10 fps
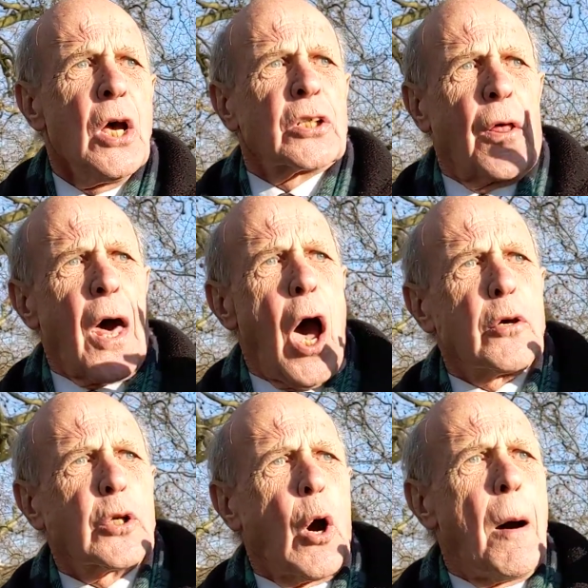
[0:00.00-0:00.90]
to
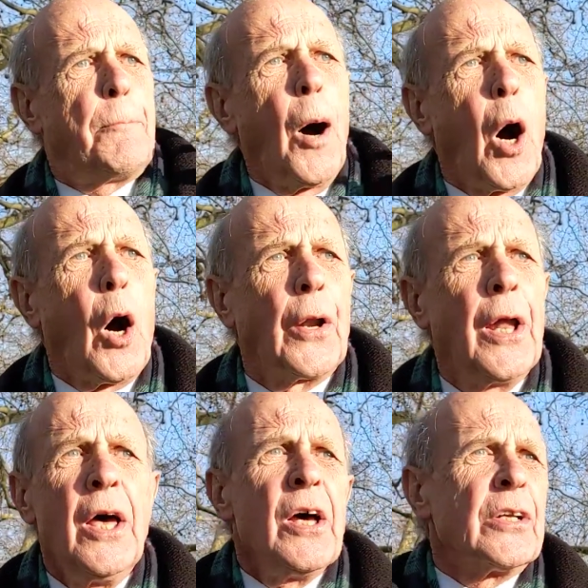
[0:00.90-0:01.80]
those who are
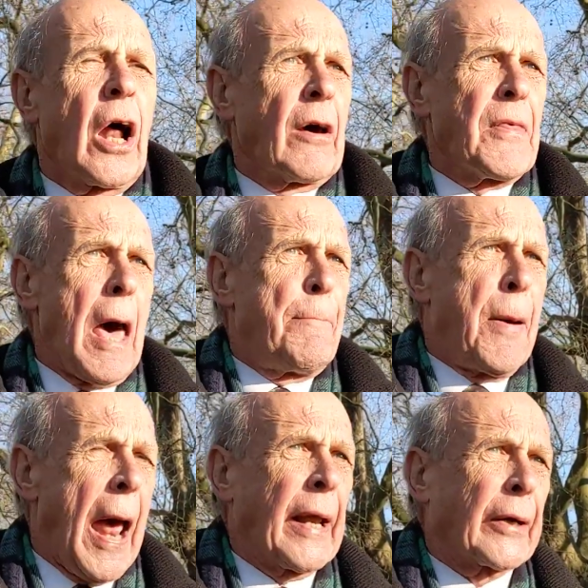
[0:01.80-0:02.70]
born not of their
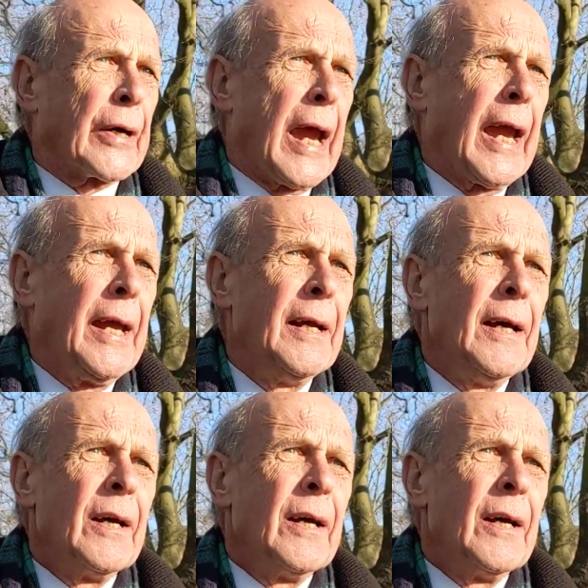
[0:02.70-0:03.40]
pedigree,